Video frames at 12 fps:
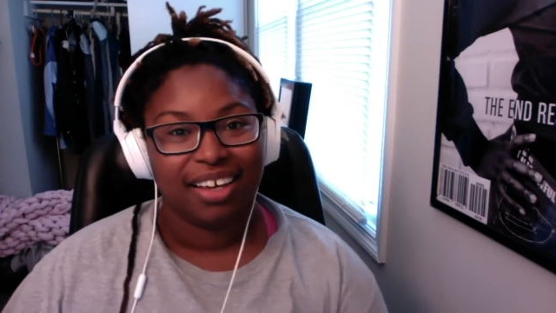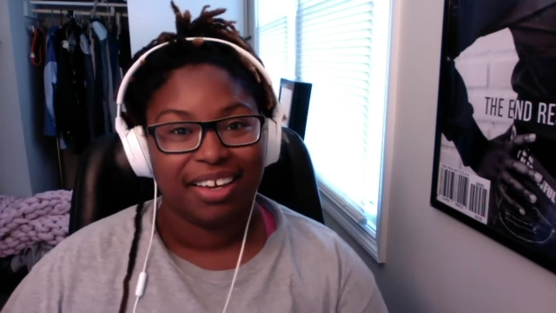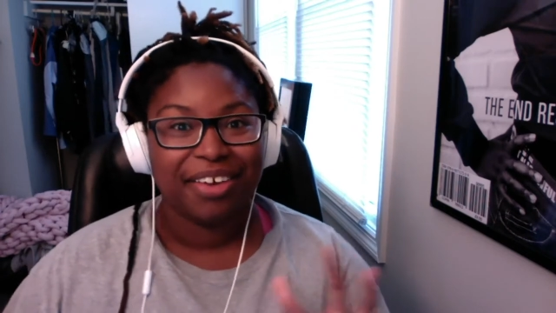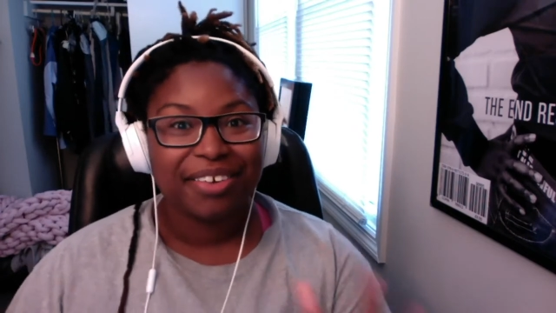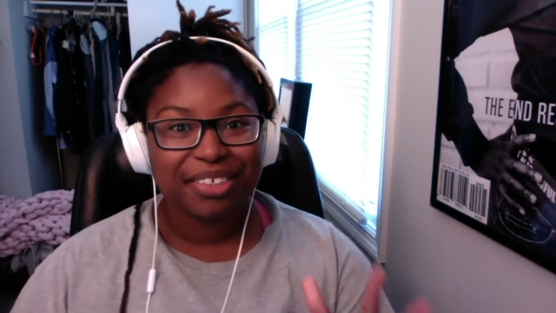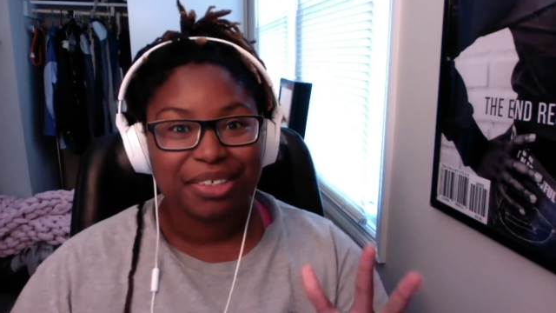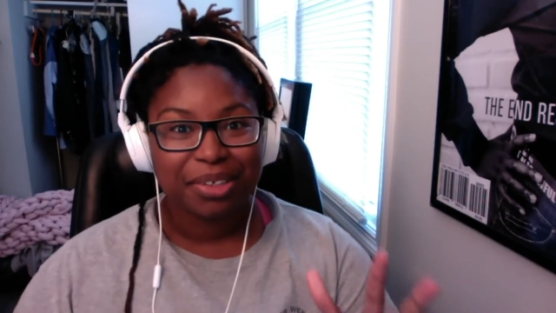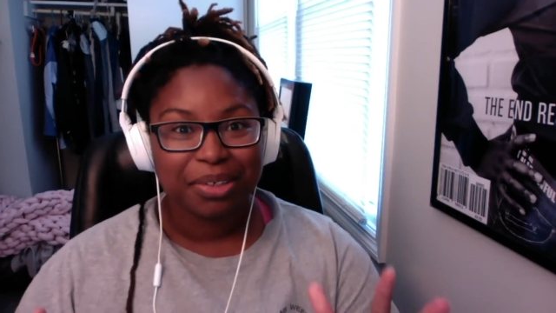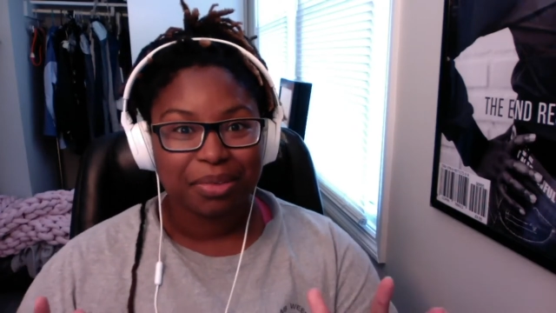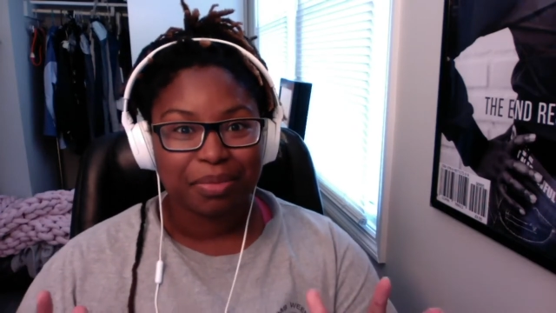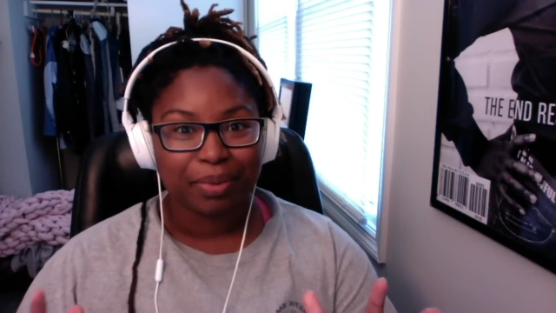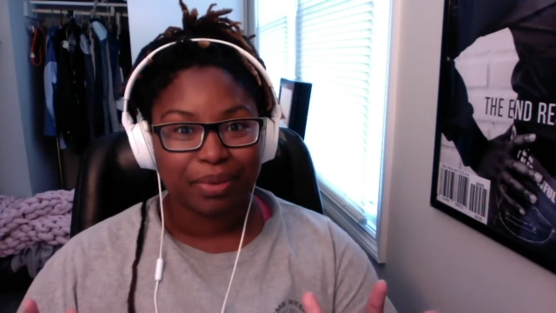
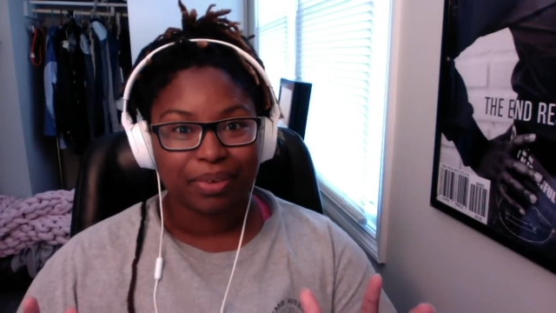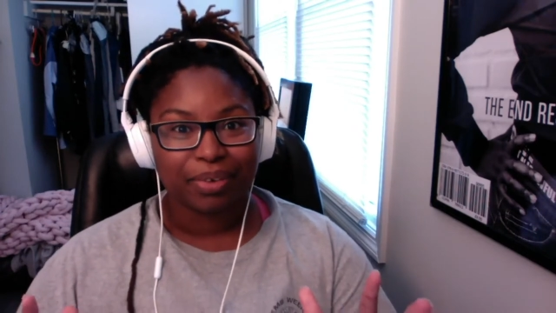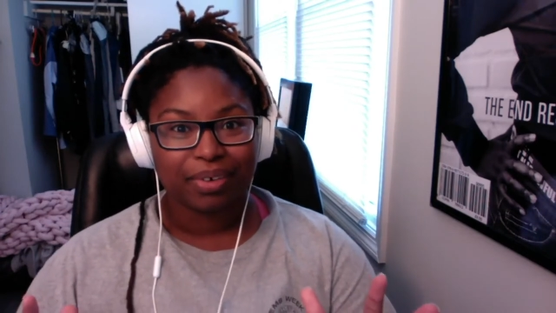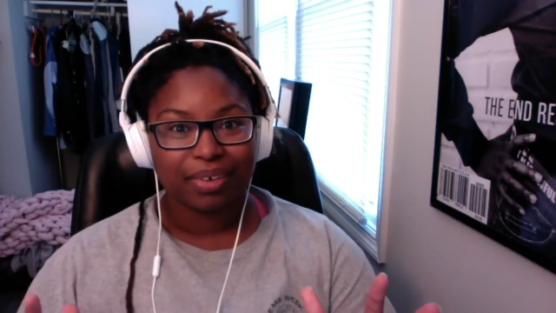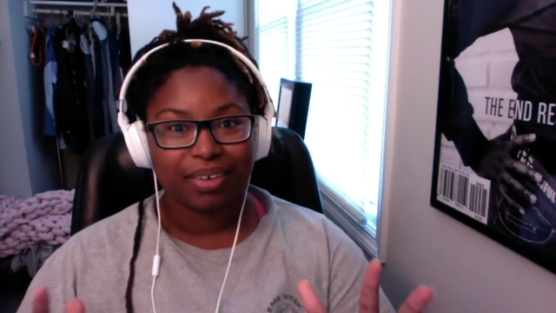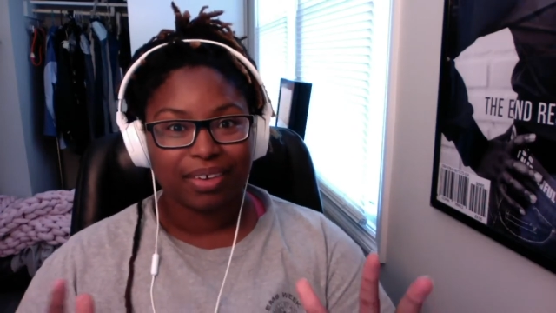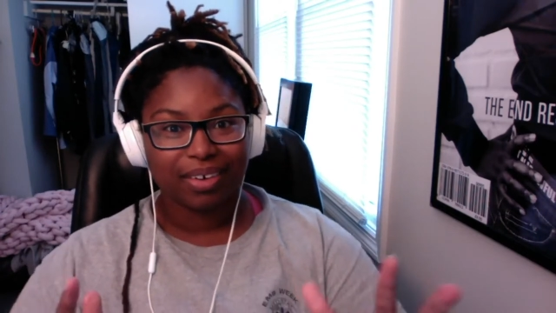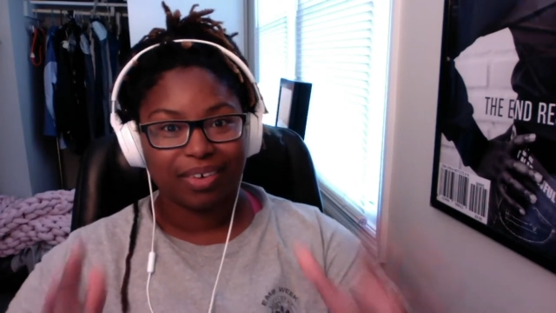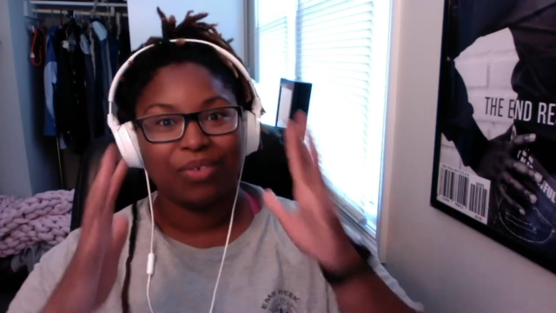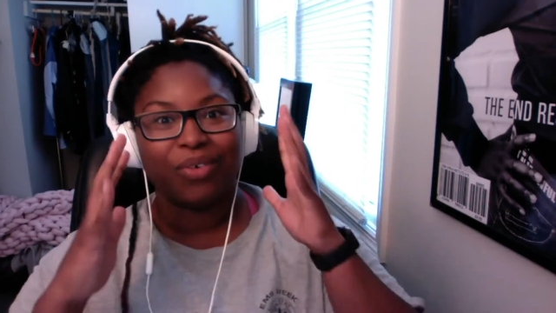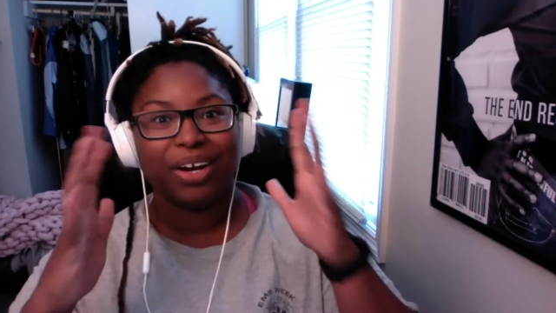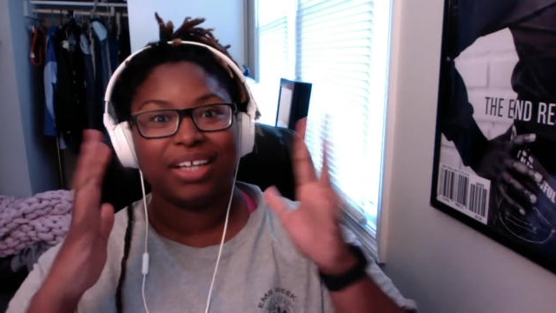YouTube,
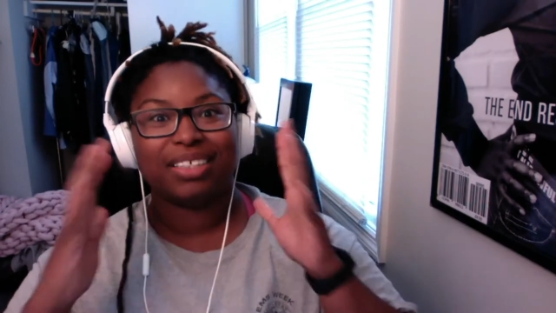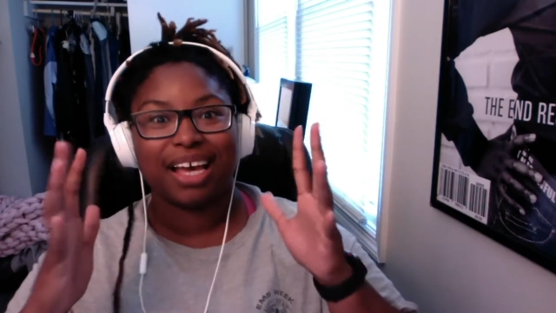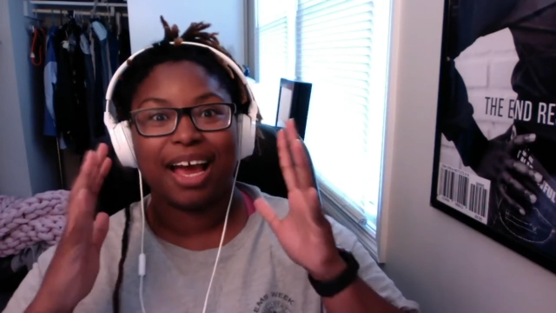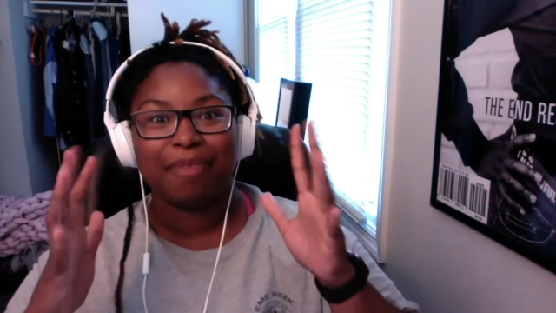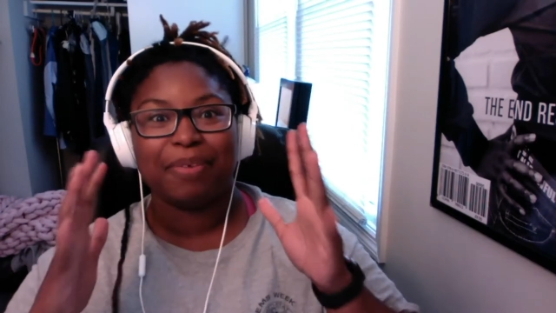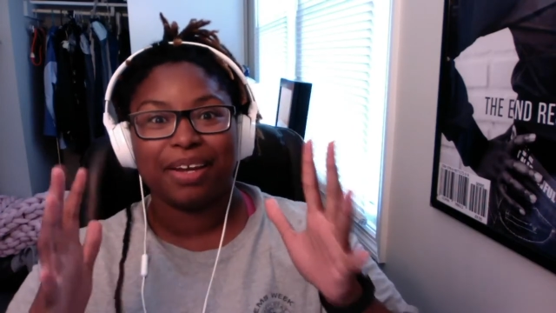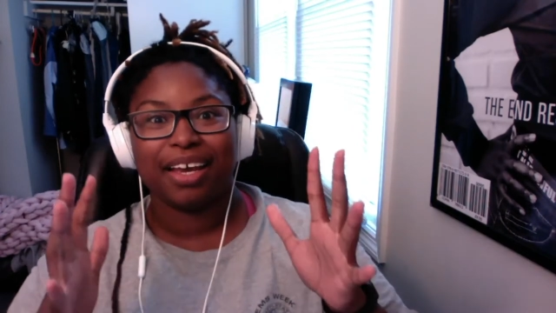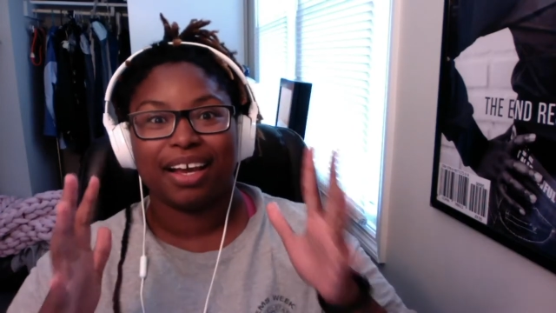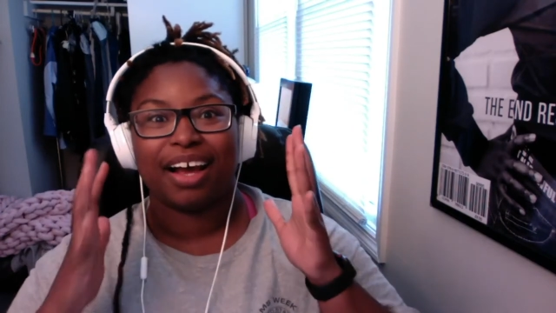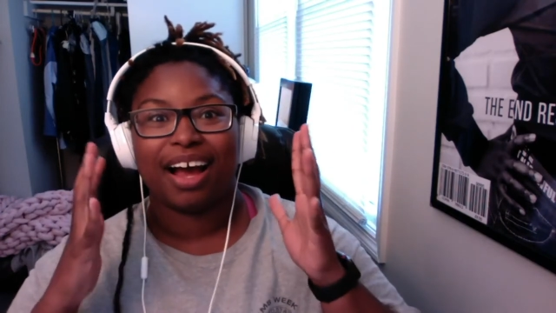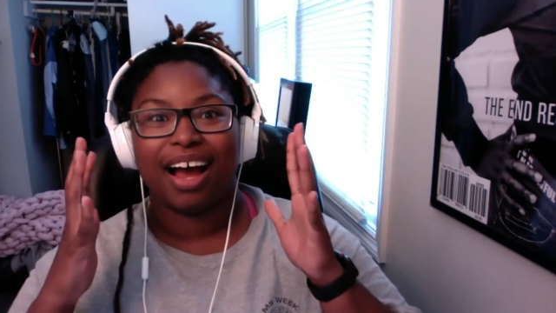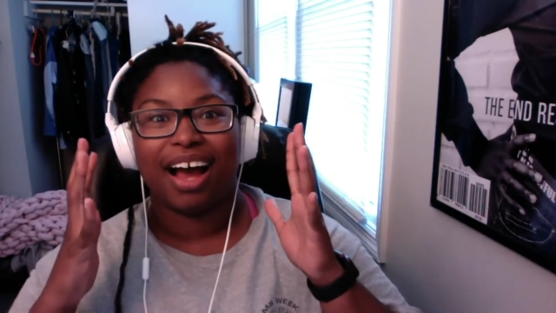what is
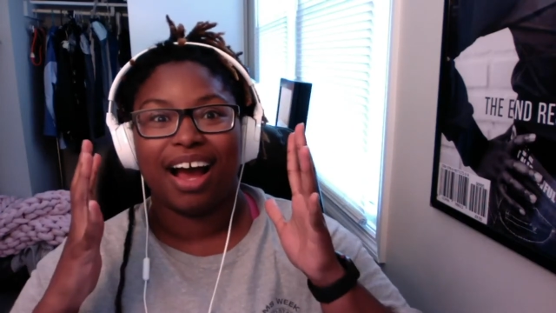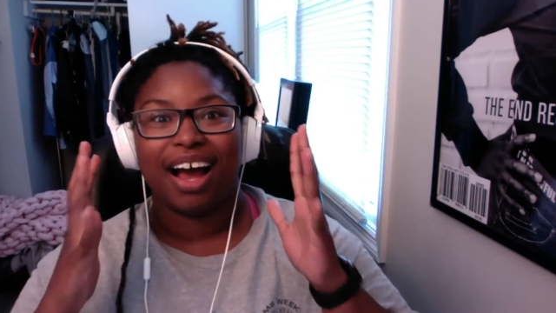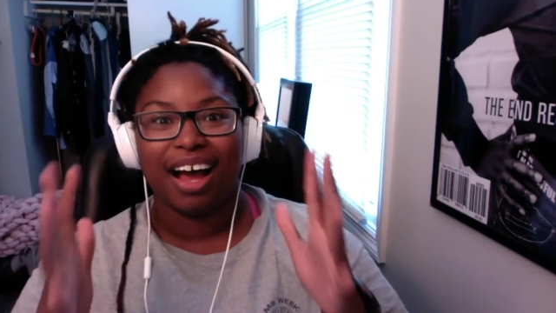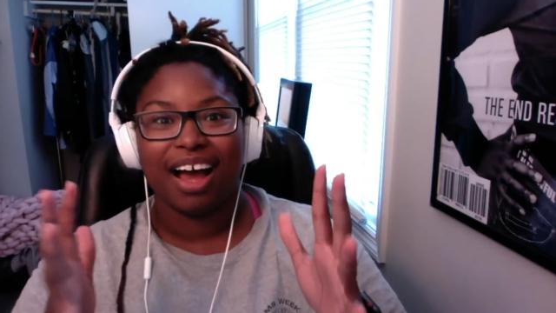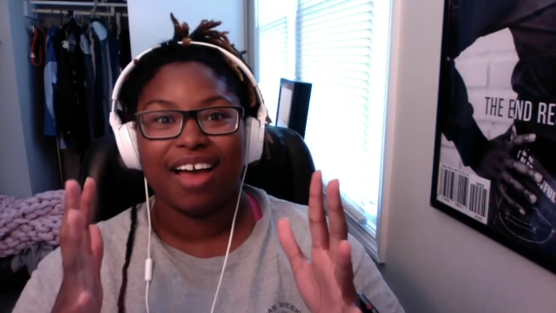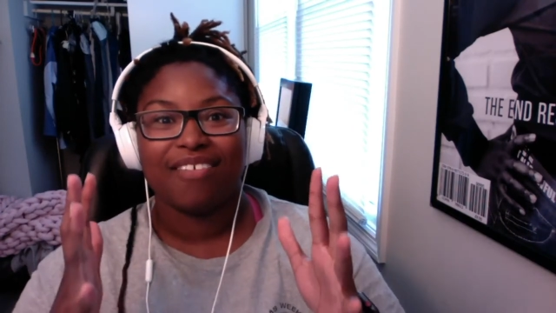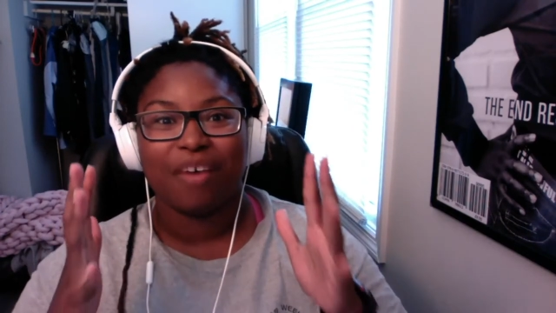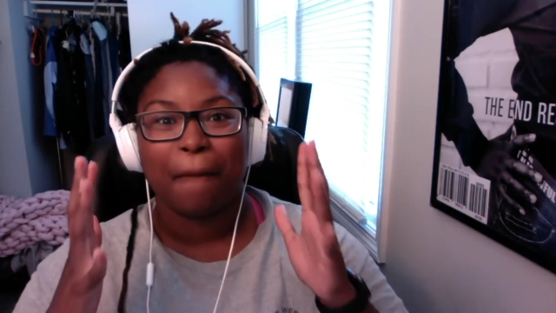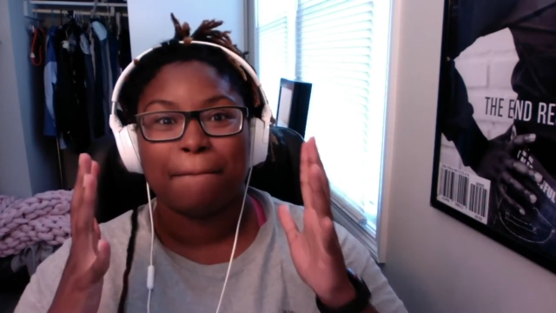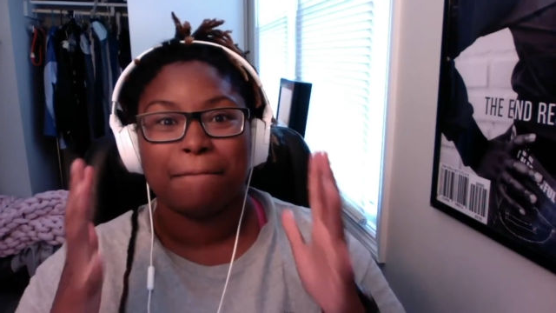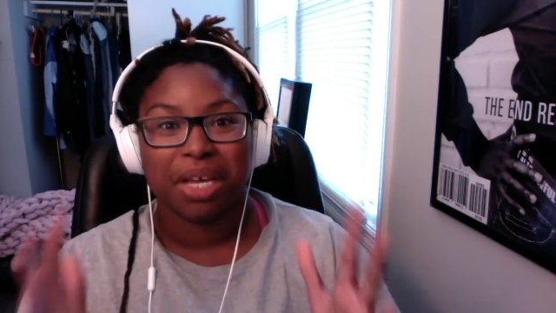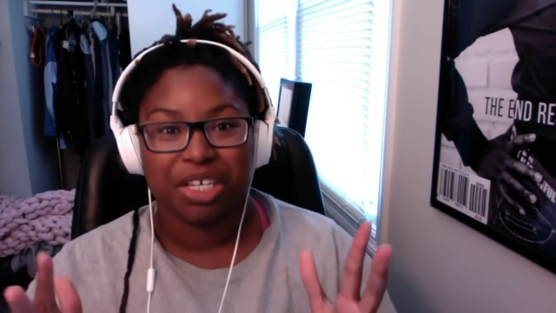happening? I've
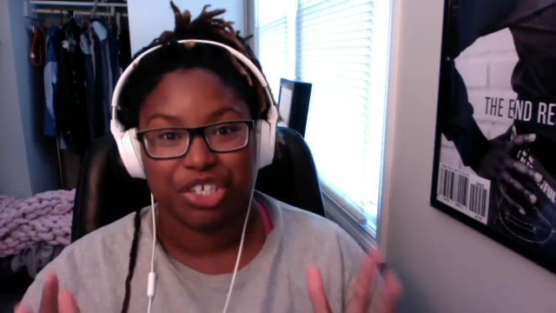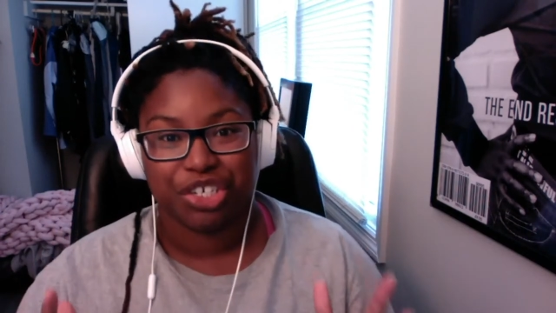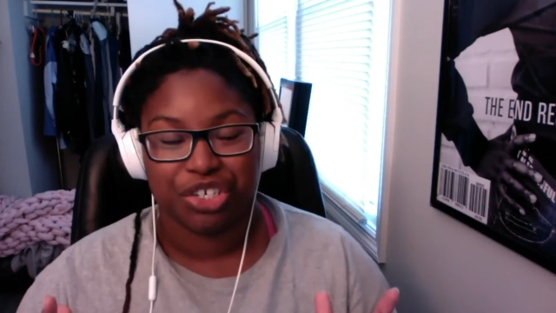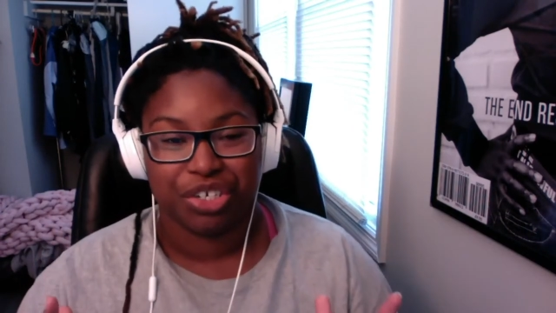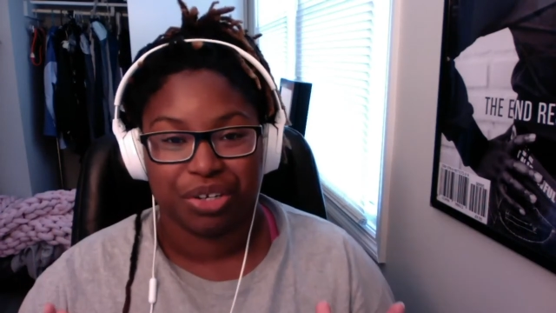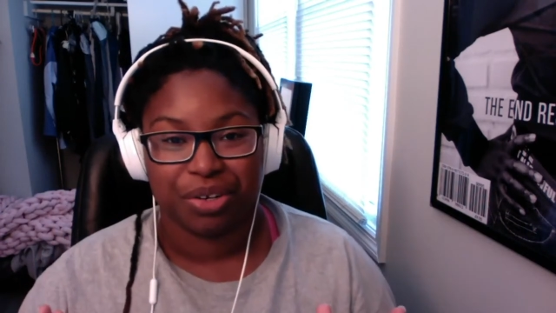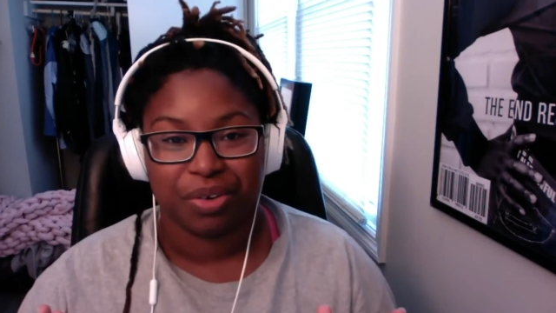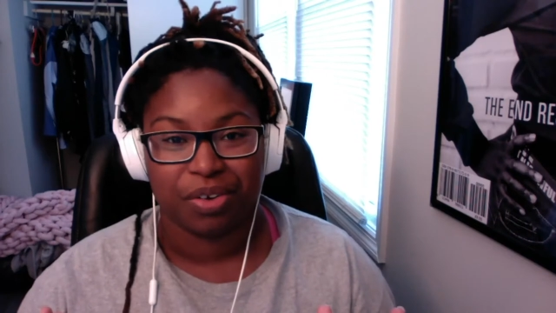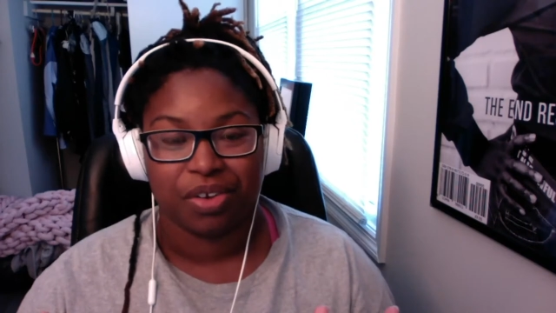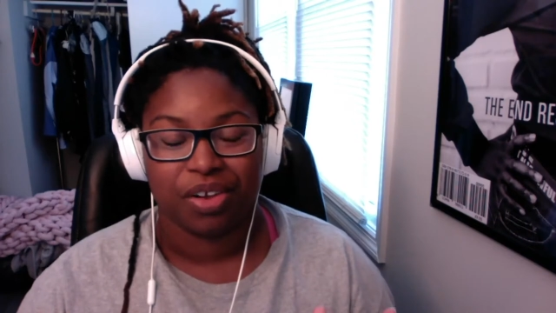missed you.